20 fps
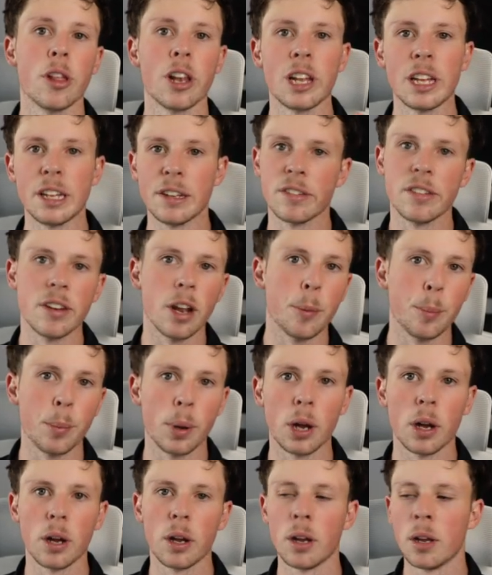the lead's
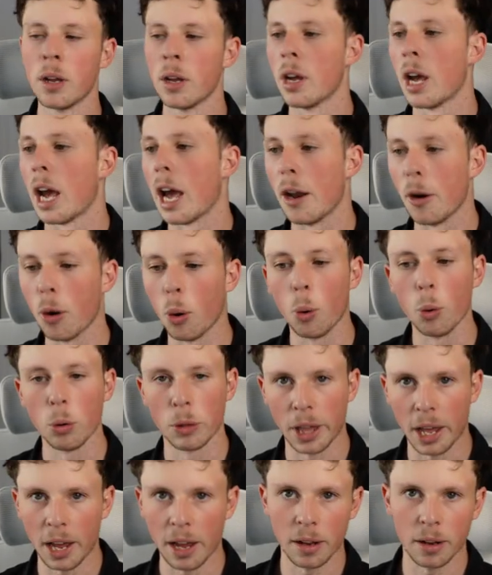number and all
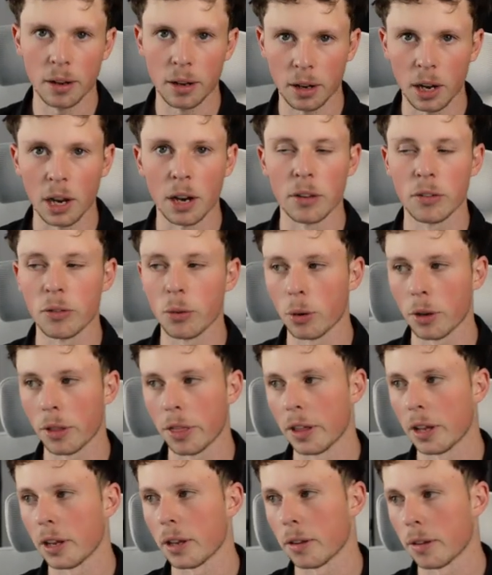that kind of sort of
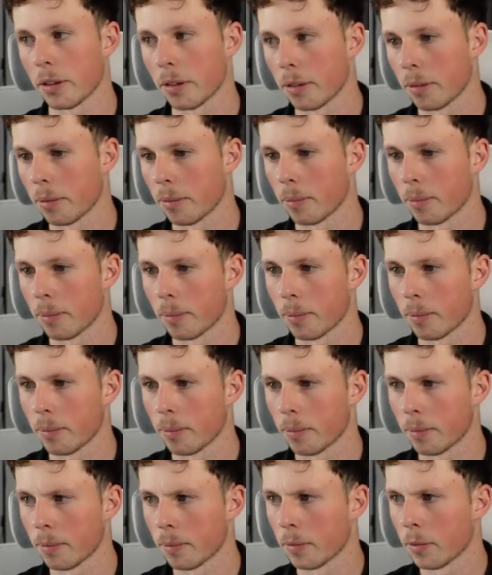things.
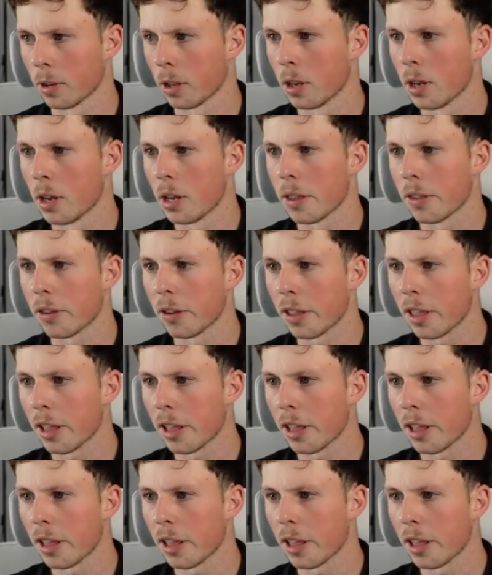So